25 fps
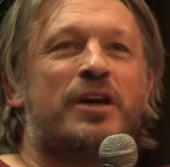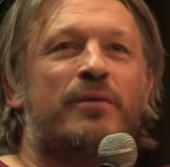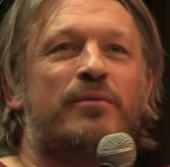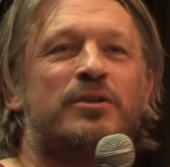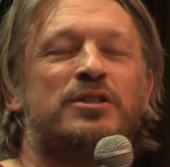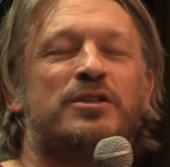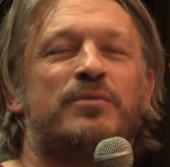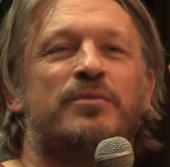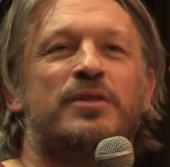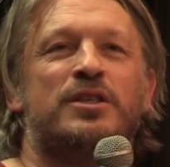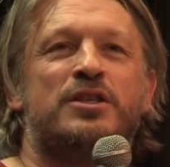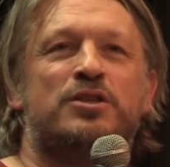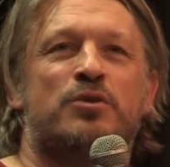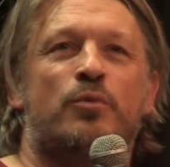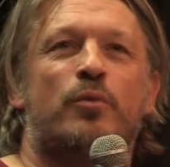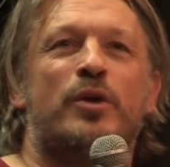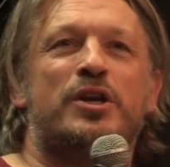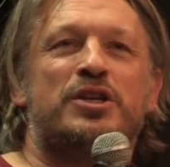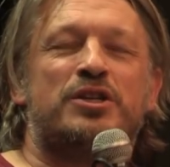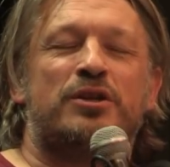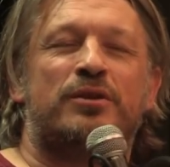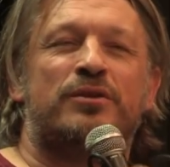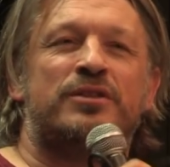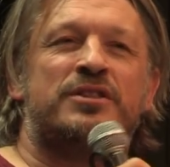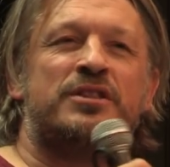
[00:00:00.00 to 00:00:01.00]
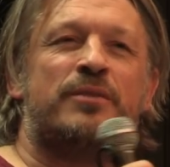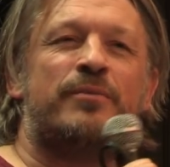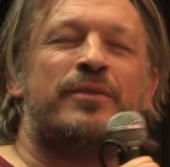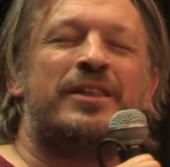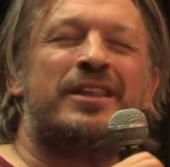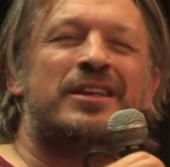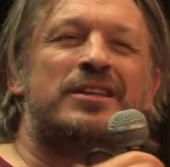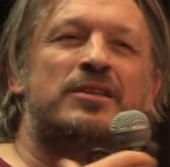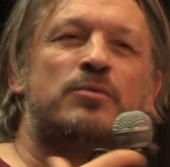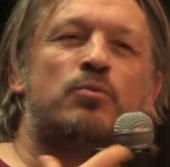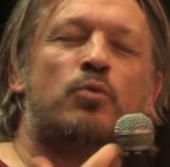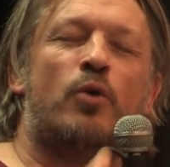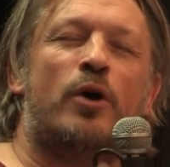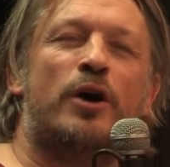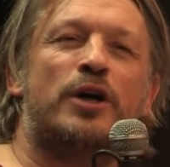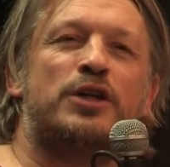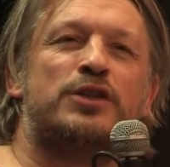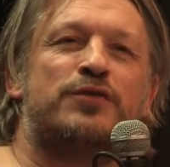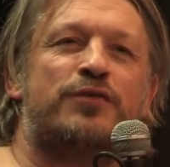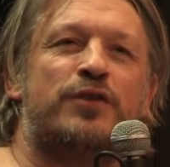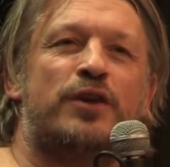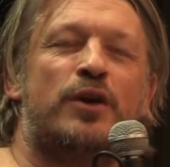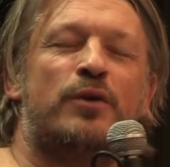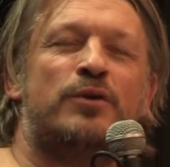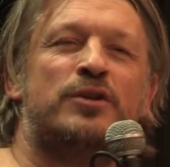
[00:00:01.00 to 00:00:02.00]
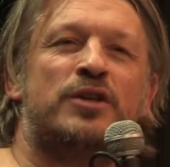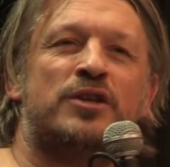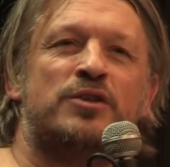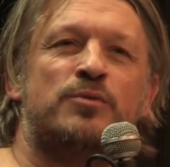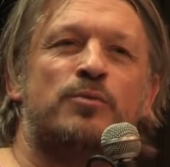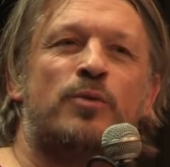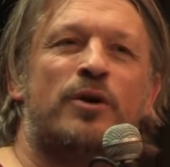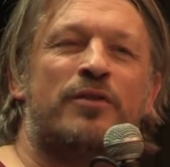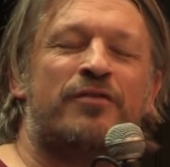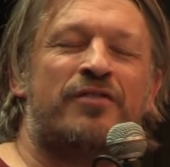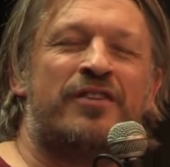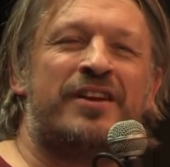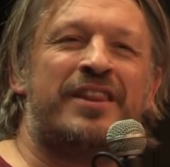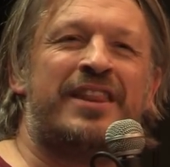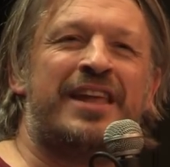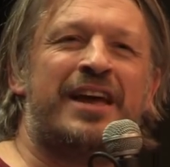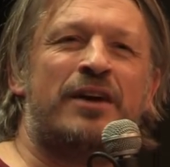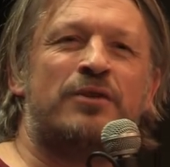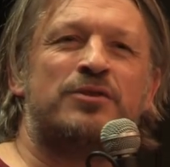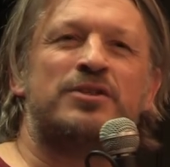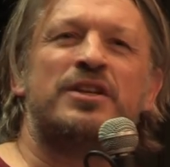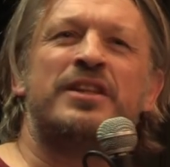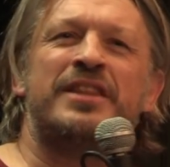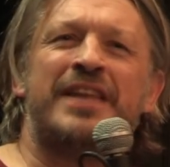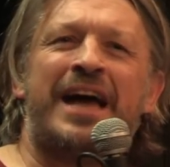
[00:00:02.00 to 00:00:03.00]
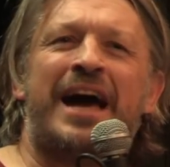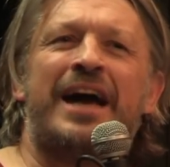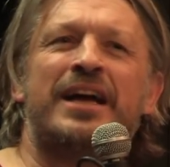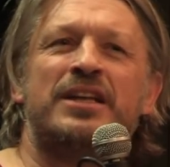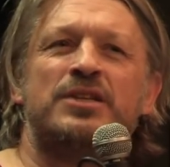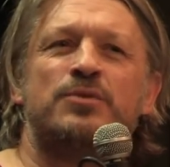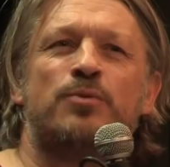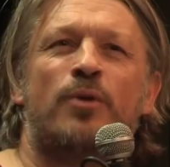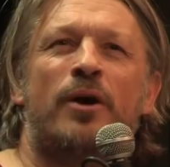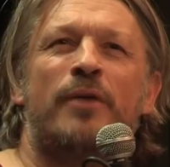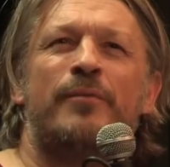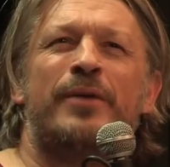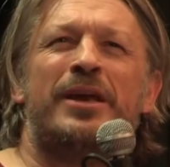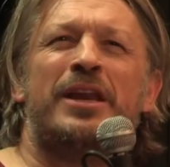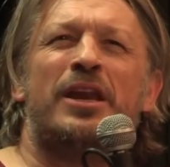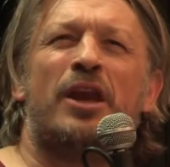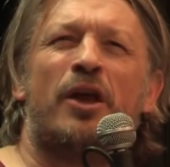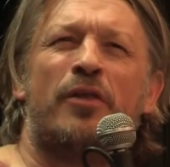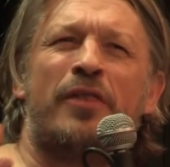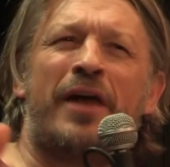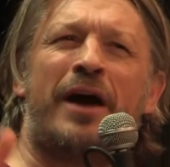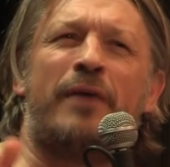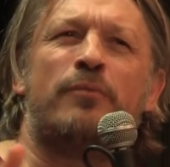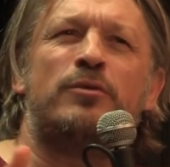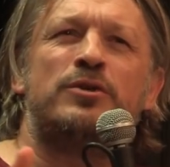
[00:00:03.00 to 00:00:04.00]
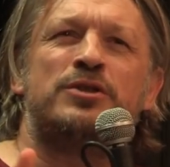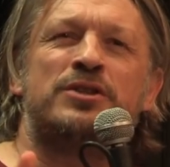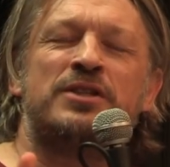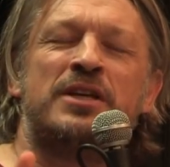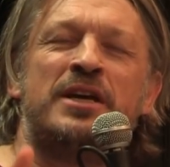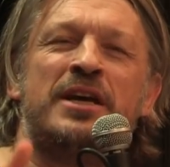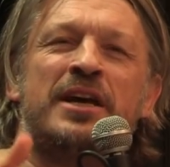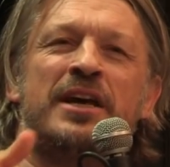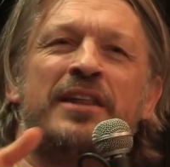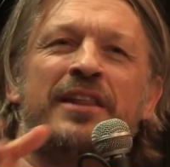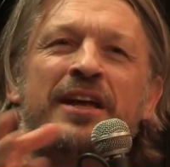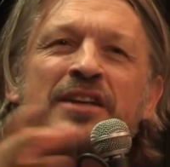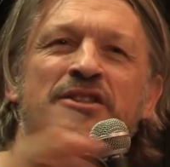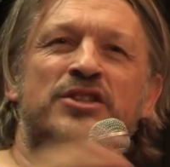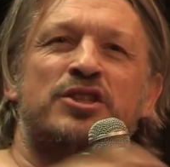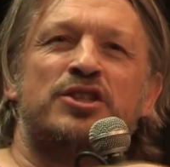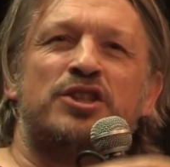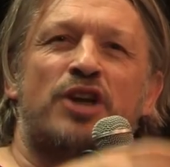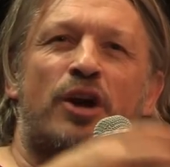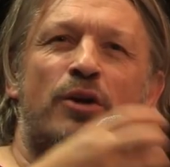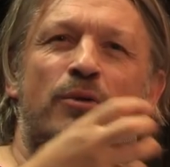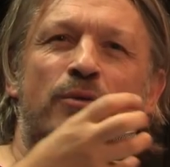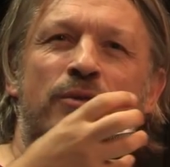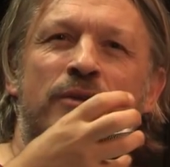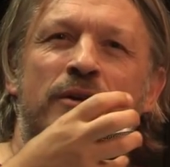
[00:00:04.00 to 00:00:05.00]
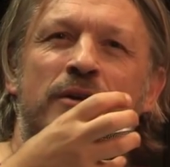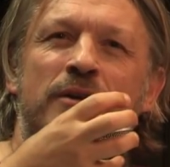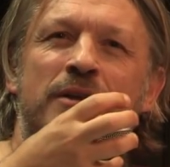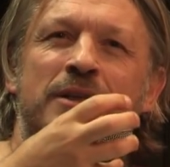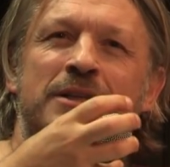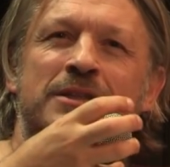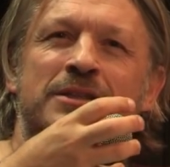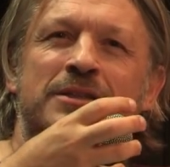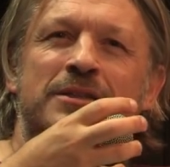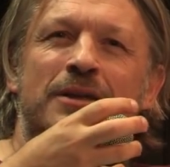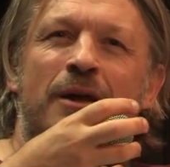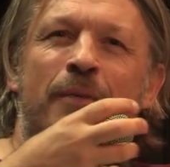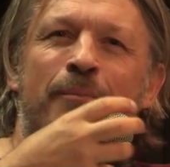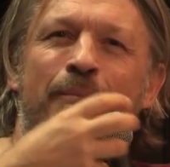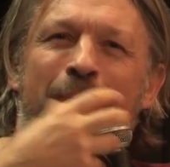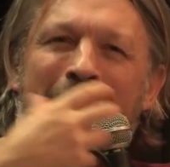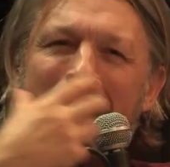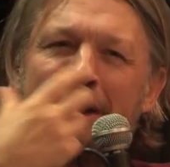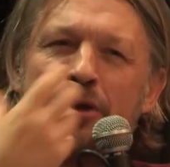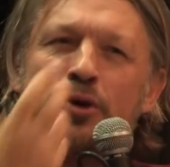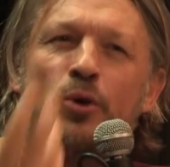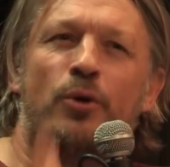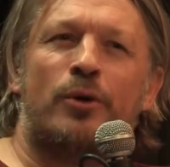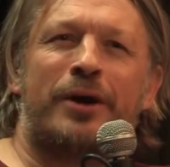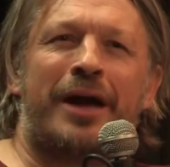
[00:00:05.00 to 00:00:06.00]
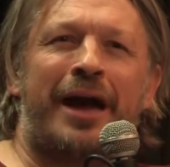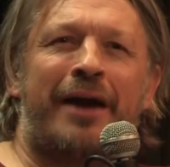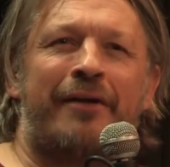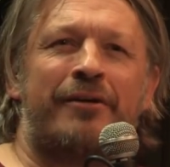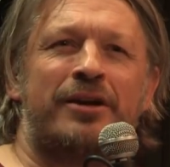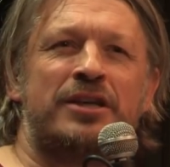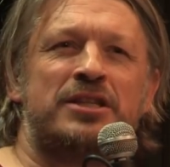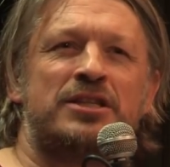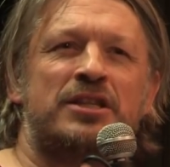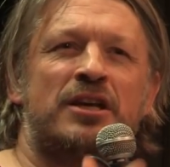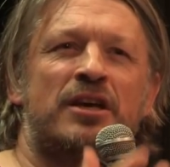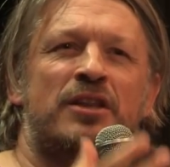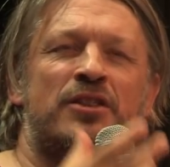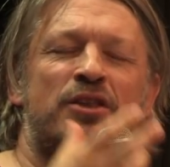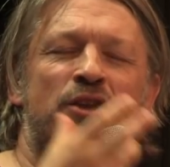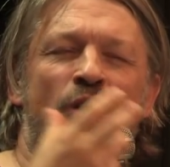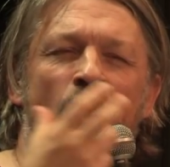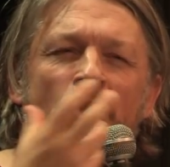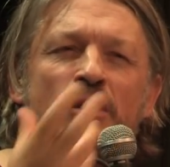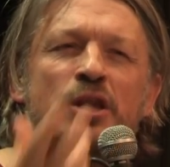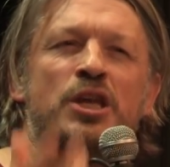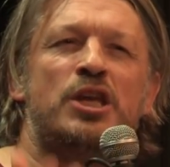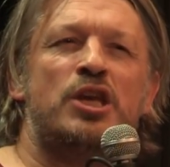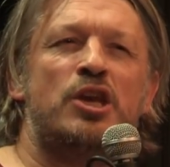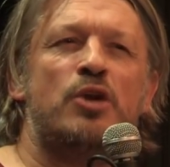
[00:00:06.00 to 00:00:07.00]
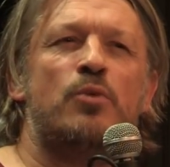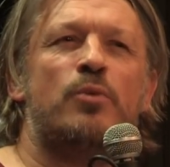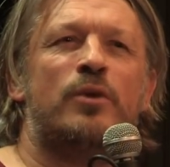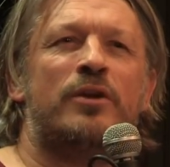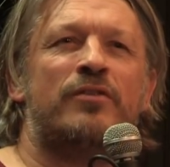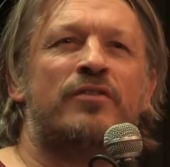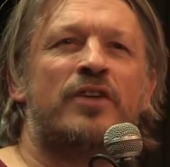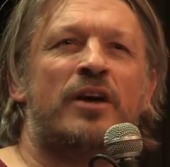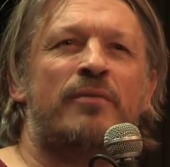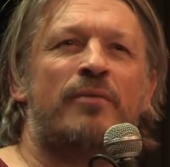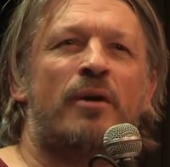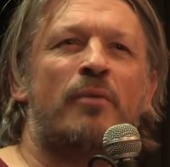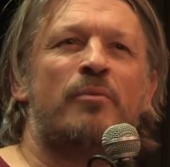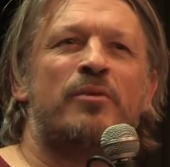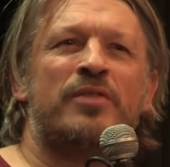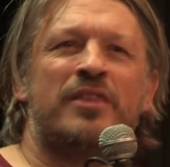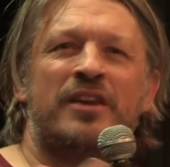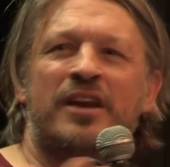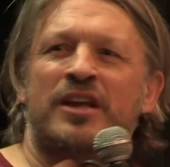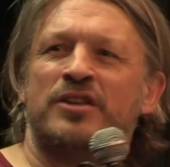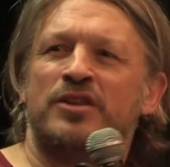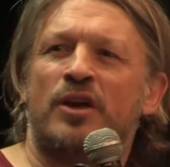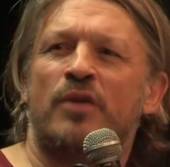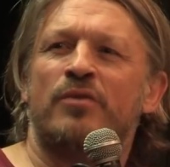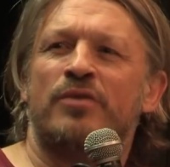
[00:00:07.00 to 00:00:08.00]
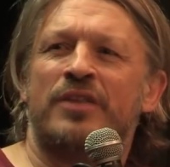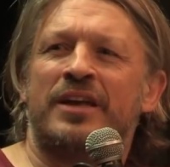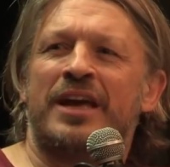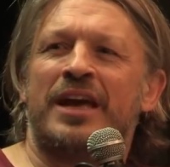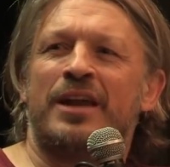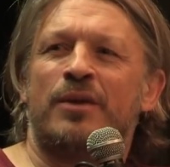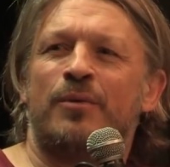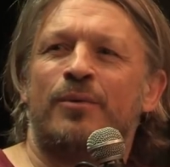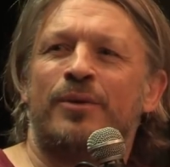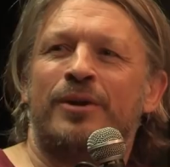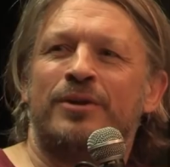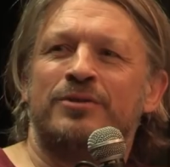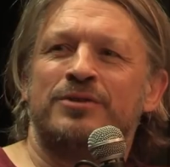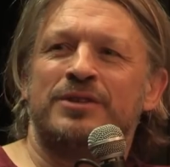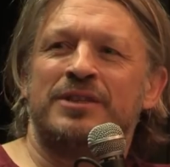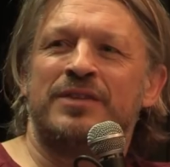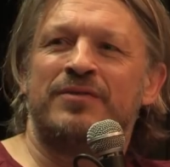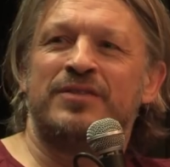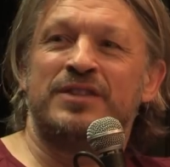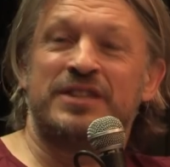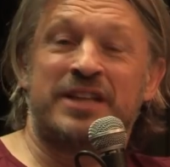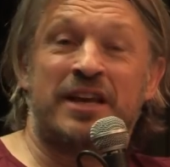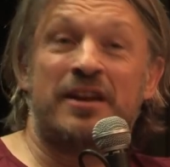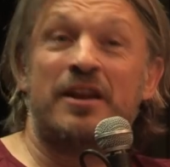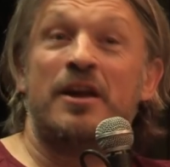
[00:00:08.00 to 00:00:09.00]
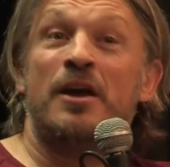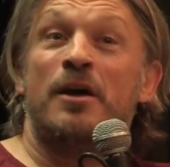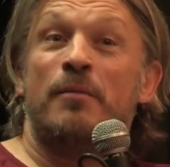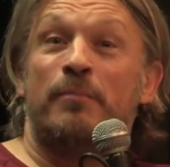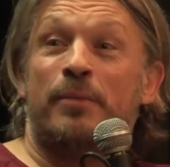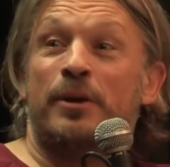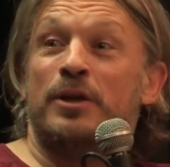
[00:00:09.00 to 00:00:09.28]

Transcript: to come up with something that's original and something that works for you and doesn't work for anything else. And that's what I mean. You know, that was that's a joke that is about your character that only you would have come up with, and I don't think anyone else has ever said.